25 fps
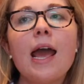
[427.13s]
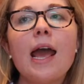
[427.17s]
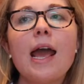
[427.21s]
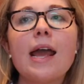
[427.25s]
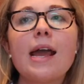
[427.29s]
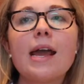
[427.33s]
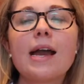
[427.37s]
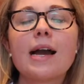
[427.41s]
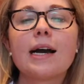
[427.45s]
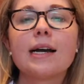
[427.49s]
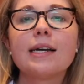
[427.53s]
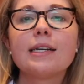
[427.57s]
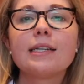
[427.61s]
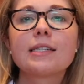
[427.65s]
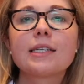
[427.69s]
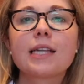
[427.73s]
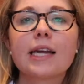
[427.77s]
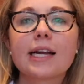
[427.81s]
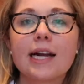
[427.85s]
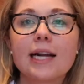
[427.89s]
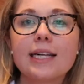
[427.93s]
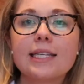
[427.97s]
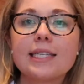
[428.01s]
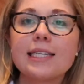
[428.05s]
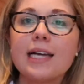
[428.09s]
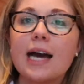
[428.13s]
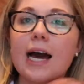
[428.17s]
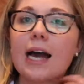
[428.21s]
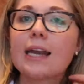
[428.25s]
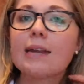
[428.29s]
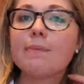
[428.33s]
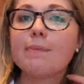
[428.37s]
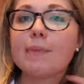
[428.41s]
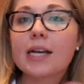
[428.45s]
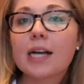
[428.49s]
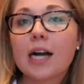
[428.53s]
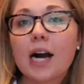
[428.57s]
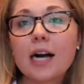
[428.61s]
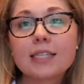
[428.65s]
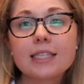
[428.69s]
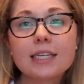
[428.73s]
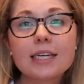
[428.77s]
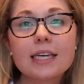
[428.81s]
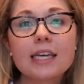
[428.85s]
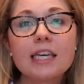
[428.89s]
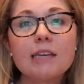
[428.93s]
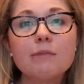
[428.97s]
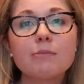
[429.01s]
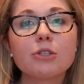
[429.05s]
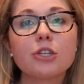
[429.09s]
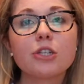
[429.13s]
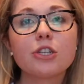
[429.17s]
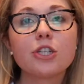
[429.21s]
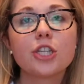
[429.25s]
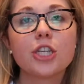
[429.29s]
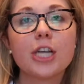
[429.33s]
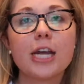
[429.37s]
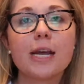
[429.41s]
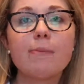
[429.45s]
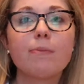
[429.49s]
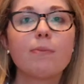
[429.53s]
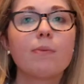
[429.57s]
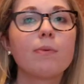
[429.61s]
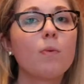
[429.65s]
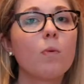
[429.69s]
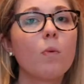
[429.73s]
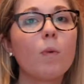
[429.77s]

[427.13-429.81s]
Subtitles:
And like I said, because it keeps its shape,